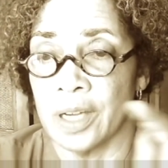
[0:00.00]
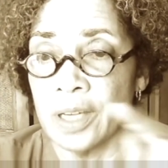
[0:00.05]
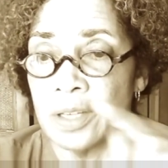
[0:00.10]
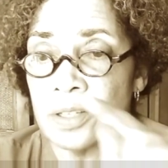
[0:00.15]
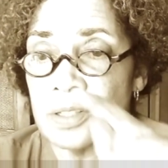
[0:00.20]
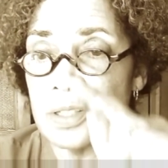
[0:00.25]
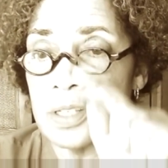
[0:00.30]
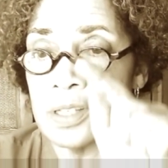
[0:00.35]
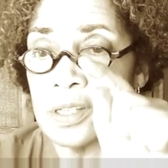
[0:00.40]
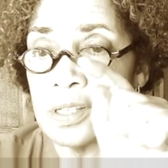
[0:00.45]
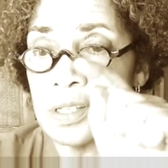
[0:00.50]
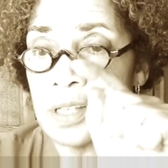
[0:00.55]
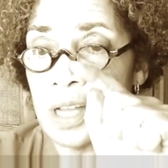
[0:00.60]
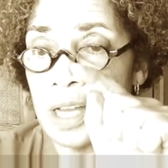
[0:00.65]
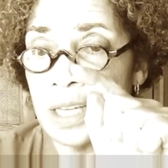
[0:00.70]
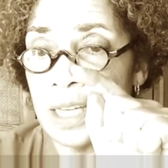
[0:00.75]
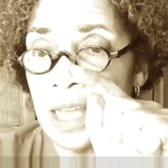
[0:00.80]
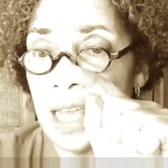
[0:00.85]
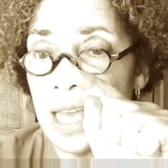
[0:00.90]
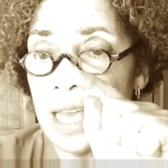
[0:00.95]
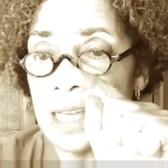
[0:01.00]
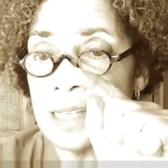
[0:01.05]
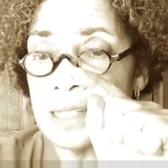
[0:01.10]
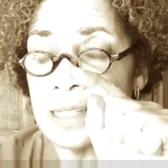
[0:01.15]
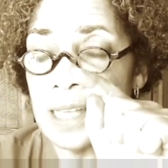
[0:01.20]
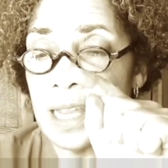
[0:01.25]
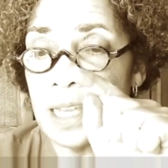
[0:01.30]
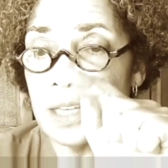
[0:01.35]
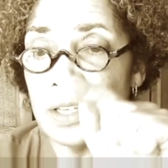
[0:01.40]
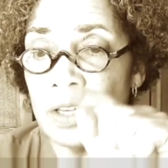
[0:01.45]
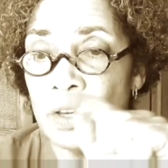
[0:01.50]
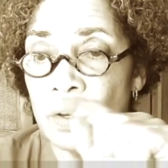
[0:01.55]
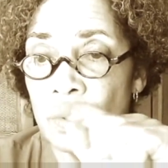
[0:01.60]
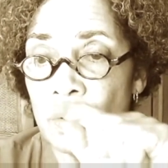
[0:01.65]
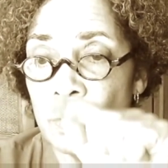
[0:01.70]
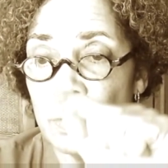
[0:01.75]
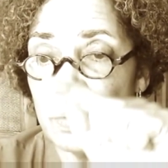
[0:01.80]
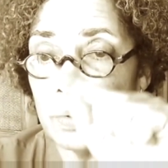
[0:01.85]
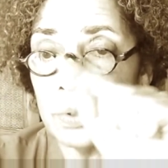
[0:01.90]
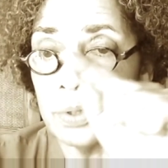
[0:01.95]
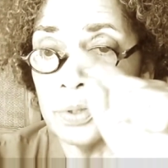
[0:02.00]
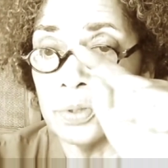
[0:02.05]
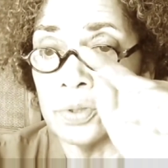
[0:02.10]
Because this is kind of SA node,